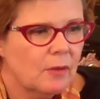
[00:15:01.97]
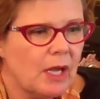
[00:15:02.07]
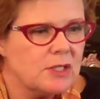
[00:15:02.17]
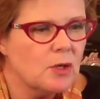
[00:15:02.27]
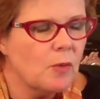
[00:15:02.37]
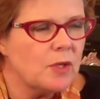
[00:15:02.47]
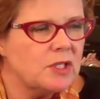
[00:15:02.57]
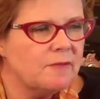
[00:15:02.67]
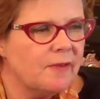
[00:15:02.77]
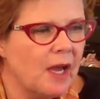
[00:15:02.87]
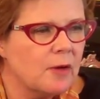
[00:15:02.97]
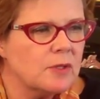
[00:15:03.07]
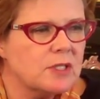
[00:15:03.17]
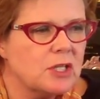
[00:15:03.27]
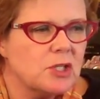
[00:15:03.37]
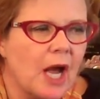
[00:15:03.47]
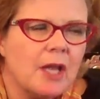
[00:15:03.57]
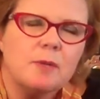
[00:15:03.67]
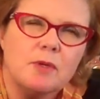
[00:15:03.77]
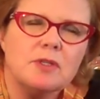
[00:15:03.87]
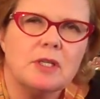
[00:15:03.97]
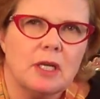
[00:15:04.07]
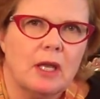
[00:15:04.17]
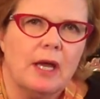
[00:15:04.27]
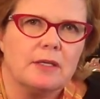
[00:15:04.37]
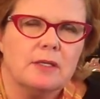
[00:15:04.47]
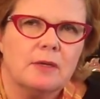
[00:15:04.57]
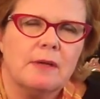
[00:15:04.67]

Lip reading: Okay, so what she found is that child abuse and neglect,